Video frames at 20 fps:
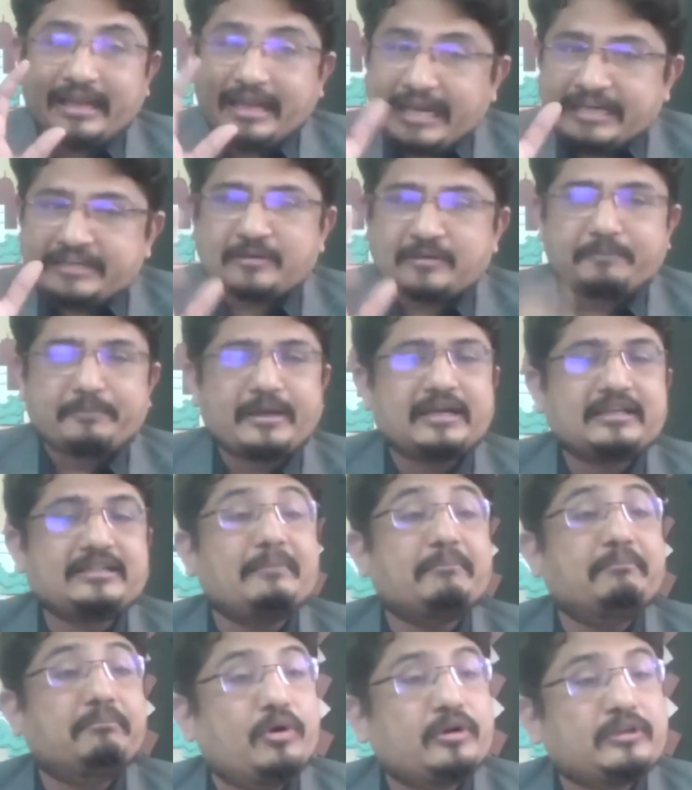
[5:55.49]
interpret
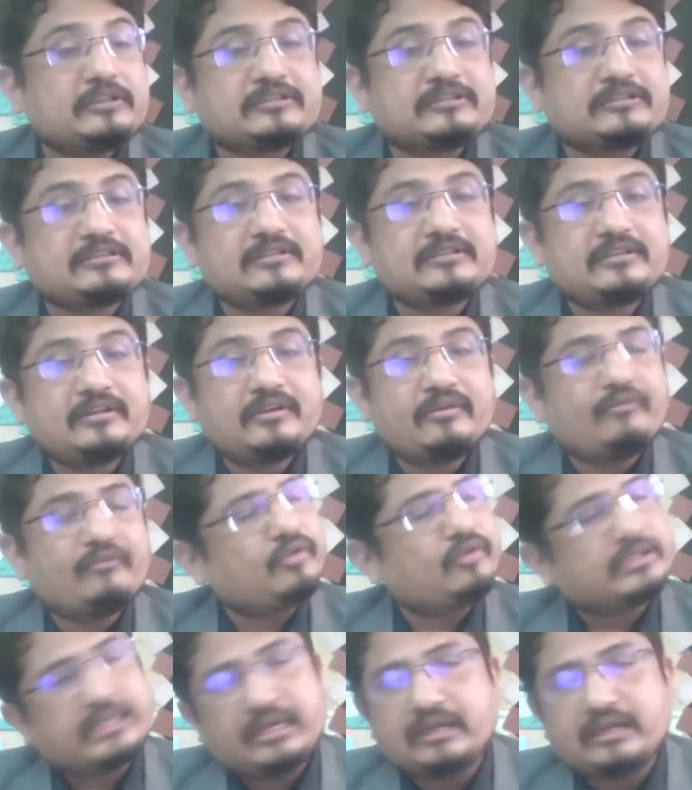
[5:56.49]
the books
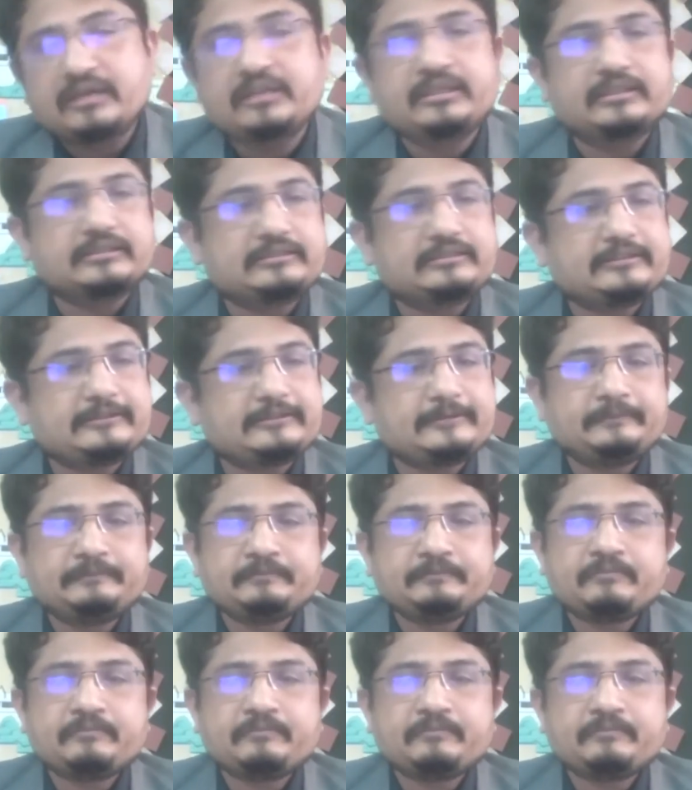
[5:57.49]
for the learners